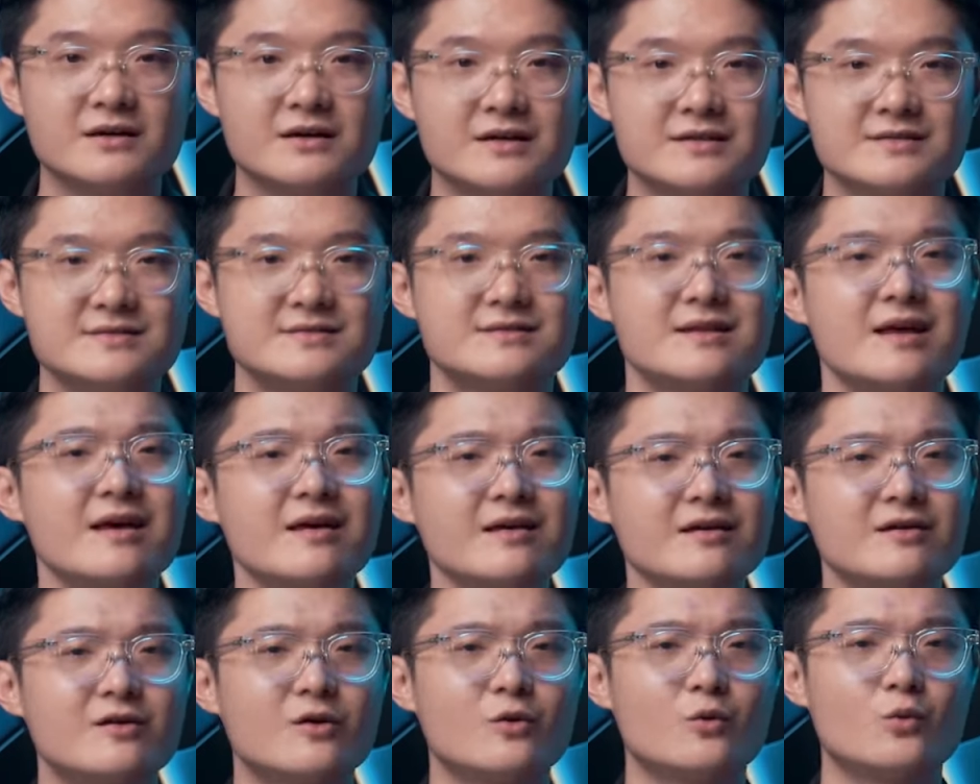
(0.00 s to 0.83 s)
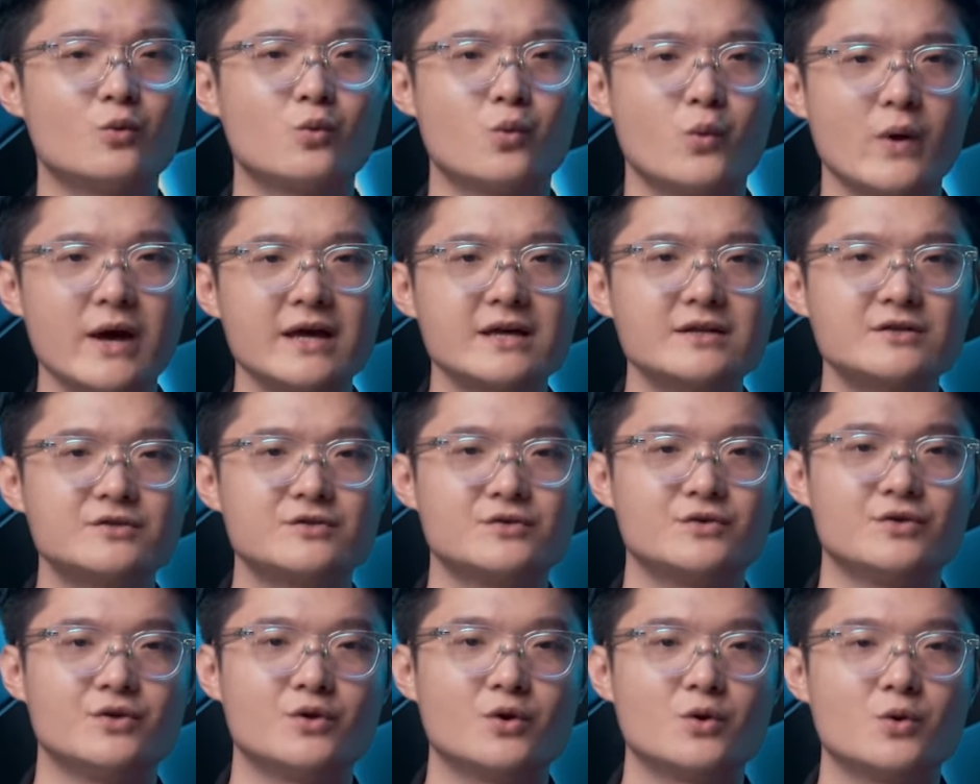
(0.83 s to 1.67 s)
is there a way
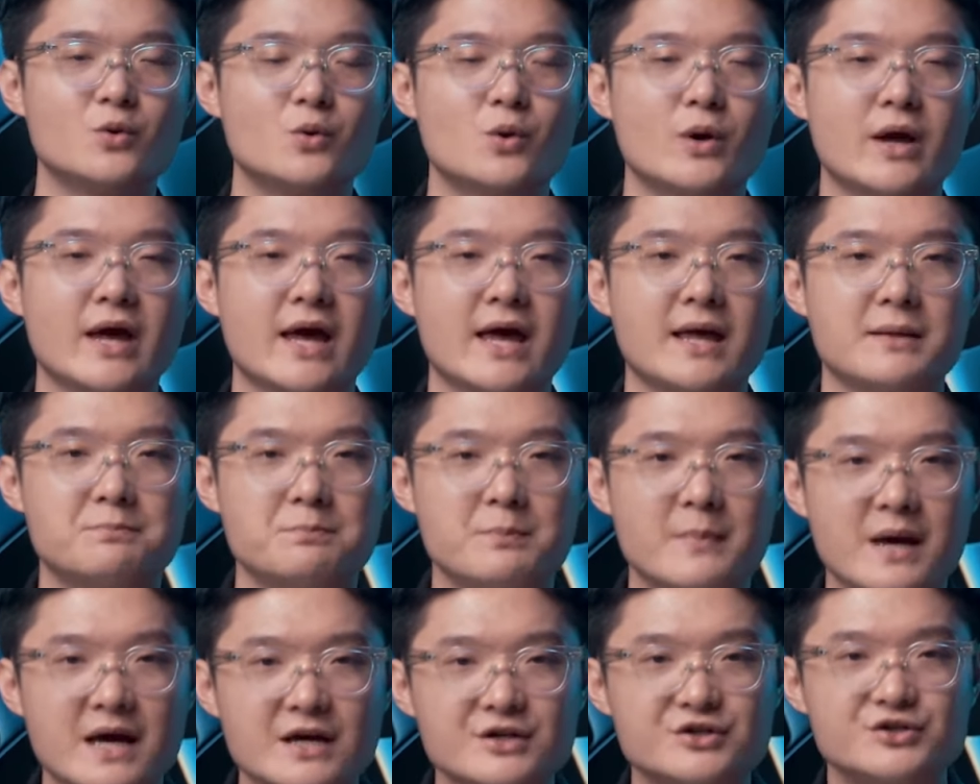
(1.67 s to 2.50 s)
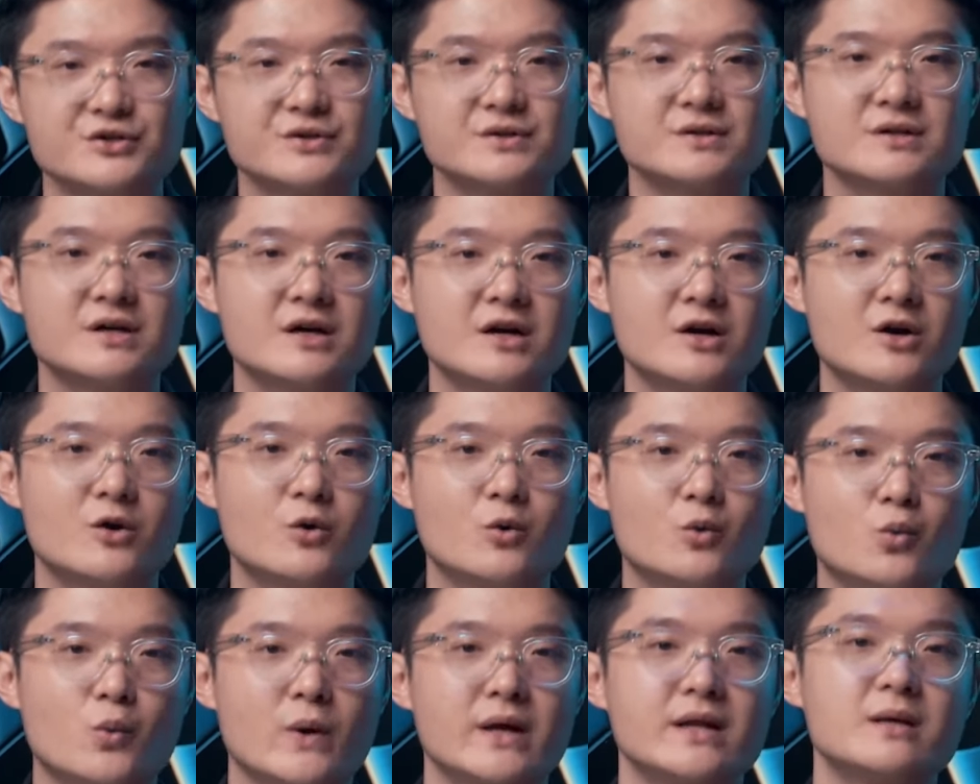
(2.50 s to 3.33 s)
to know and measure
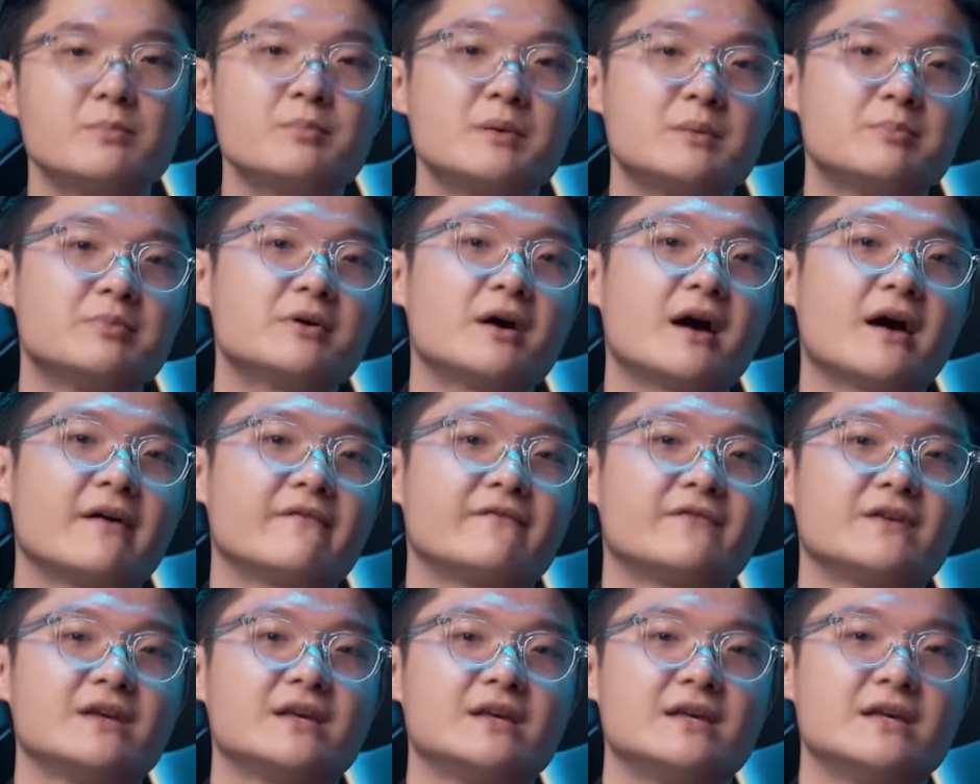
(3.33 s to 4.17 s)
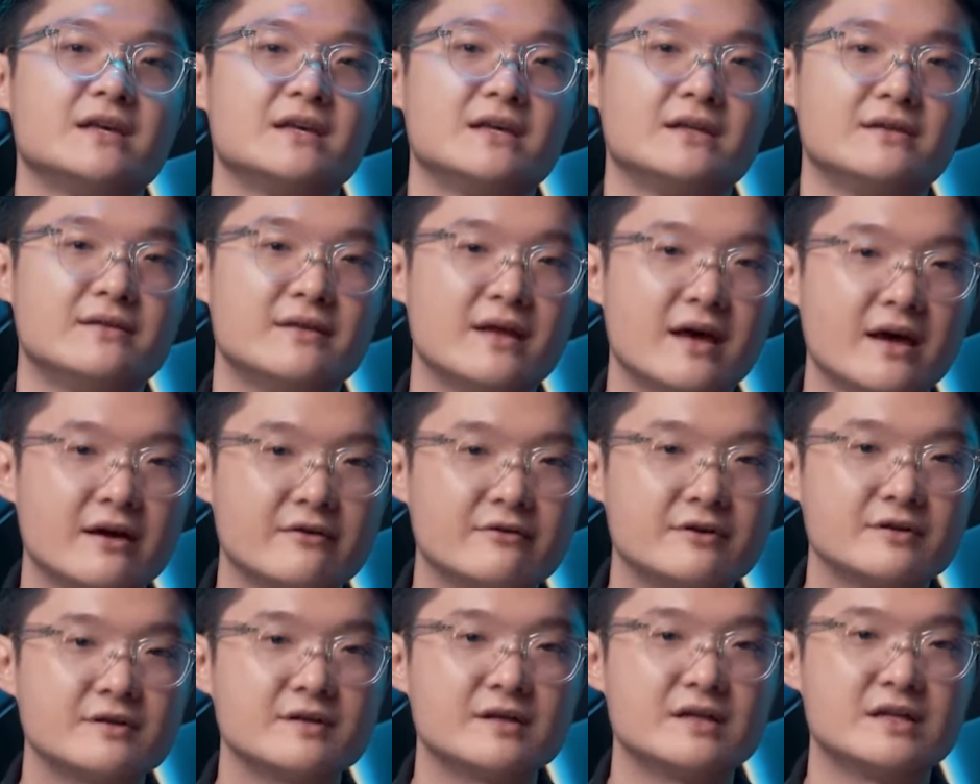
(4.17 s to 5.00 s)
whether people have
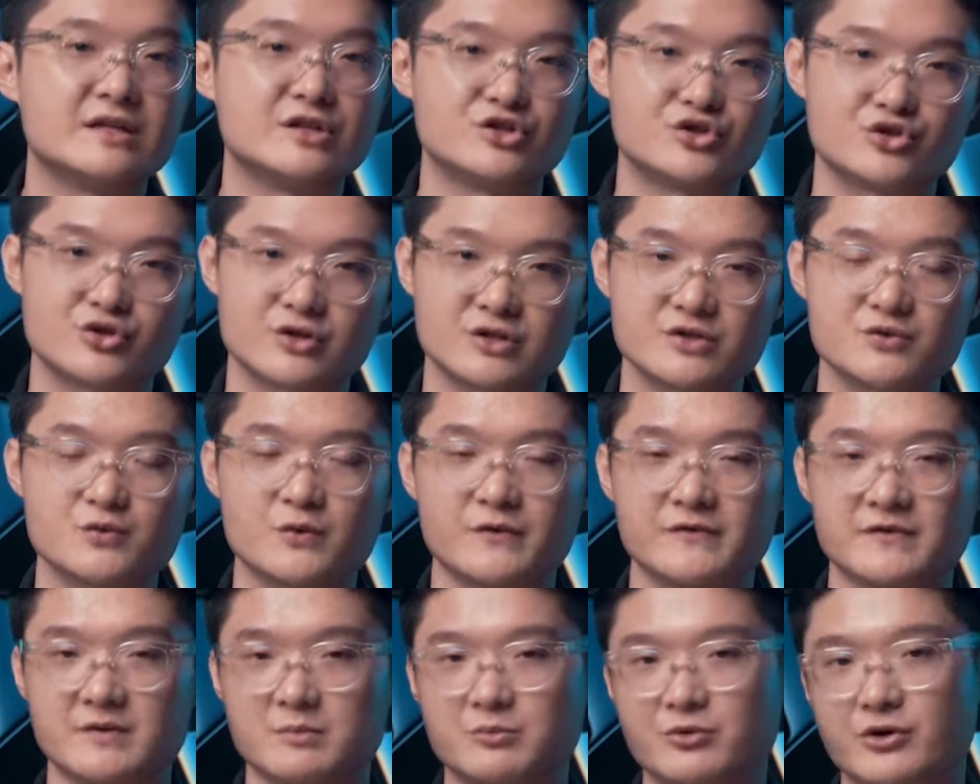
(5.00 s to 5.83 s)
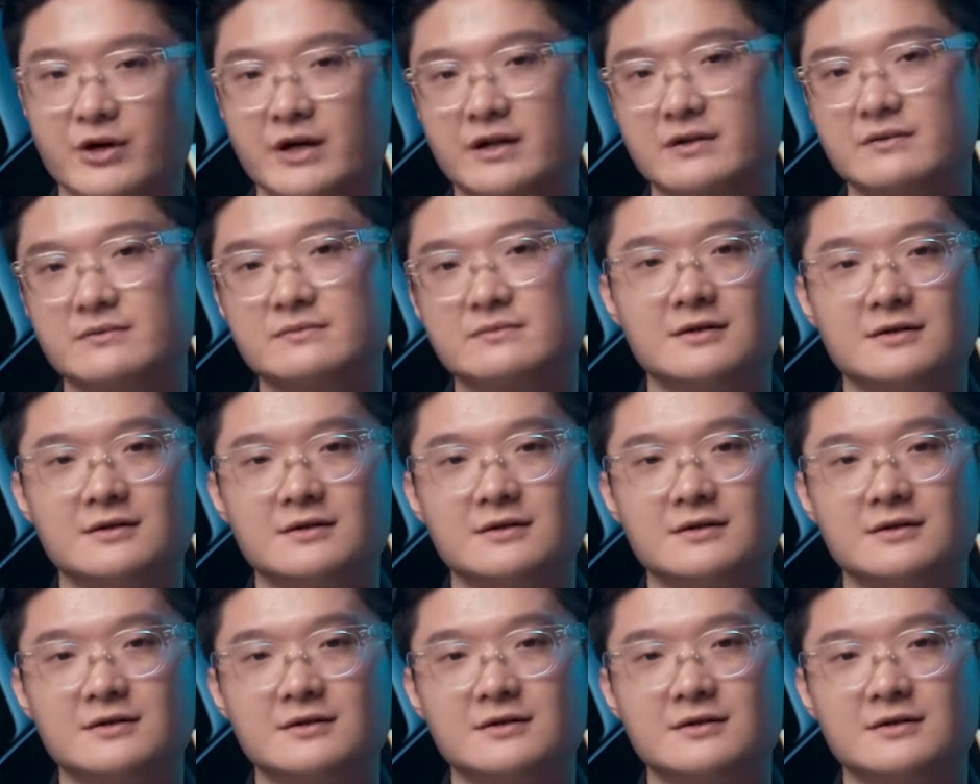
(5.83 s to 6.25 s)
inherent interest with the brand?